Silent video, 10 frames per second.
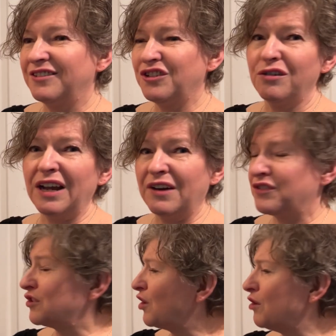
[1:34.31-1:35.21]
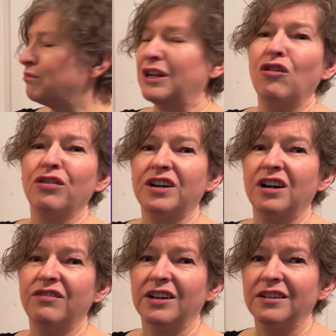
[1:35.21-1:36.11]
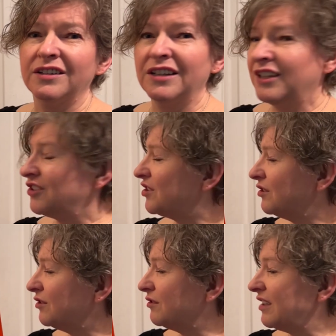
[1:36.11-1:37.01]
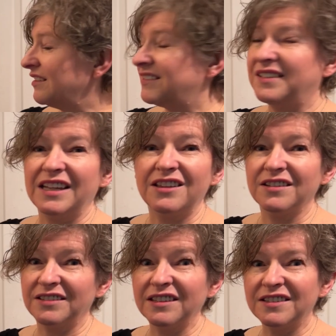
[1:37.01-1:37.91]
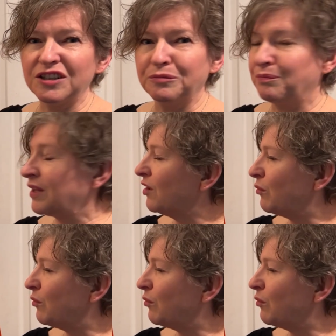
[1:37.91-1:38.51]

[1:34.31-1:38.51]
You don't have to go beyond the cover to see the system.